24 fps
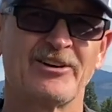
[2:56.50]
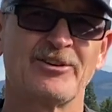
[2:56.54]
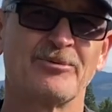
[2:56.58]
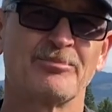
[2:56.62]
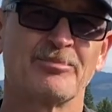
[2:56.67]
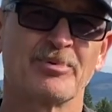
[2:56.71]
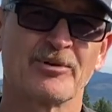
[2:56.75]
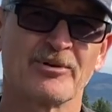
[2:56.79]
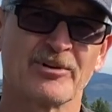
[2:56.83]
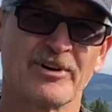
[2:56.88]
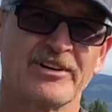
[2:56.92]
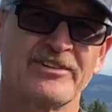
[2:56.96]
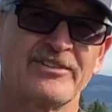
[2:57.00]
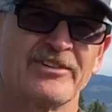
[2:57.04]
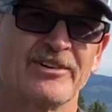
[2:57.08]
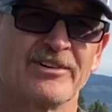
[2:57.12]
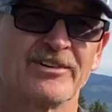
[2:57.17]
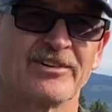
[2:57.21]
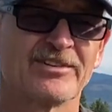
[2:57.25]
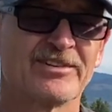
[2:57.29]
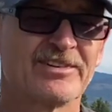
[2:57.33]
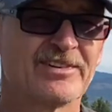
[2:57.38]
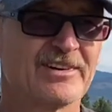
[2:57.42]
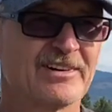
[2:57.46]

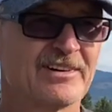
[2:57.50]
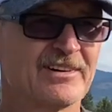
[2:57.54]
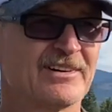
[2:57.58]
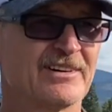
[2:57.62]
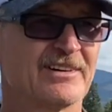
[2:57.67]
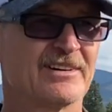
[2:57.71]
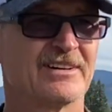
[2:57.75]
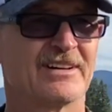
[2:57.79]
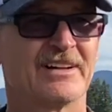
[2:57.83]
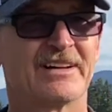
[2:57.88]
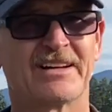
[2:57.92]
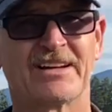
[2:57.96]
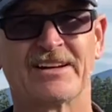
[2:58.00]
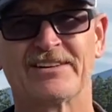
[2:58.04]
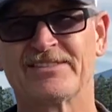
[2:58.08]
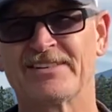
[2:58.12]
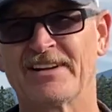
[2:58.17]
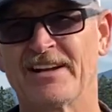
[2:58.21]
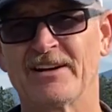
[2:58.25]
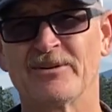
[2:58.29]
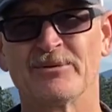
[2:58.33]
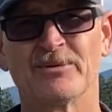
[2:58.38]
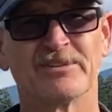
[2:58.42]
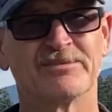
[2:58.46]
parishioners. Like I said,
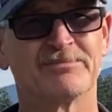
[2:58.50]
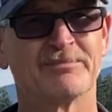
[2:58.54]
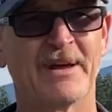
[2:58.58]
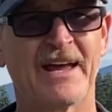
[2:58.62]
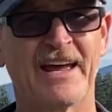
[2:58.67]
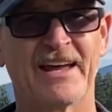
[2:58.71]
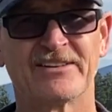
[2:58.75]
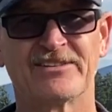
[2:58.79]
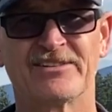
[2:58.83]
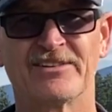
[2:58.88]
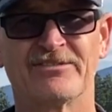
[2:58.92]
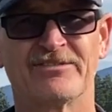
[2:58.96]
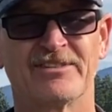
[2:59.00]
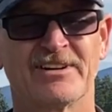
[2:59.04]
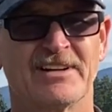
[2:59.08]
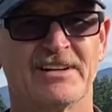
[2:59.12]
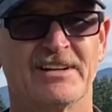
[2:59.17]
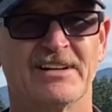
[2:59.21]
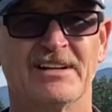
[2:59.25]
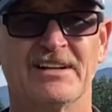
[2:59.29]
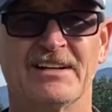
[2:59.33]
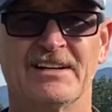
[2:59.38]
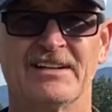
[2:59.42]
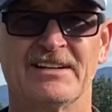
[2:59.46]
it was massive.
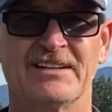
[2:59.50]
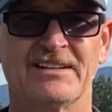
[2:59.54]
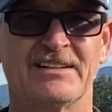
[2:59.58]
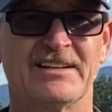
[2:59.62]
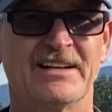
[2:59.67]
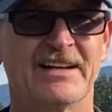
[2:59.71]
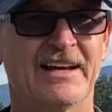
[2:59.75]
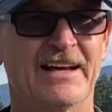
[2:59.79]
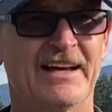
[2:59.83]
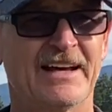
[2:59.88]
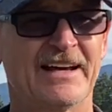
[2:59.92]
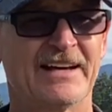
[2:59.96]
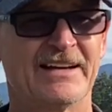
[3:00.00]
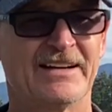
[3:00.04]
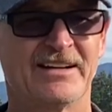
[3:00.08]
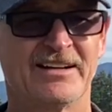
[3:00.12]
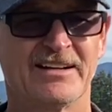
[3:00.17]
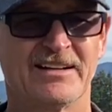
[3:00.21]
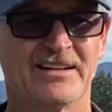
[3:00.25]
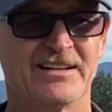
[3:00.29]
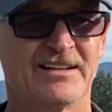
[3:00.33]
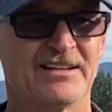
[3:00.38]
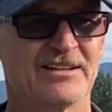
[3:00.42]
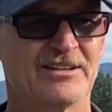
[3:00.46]
You had
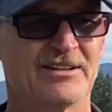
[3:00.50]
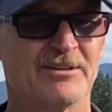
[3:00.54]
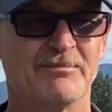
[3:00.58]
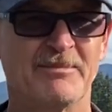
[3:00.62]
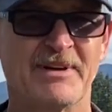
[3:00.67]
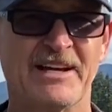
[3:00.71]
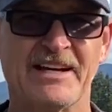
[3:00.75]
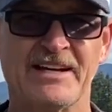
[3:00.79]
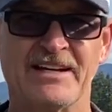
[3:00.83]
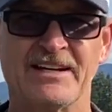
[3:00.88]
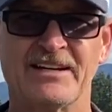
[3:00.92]
the main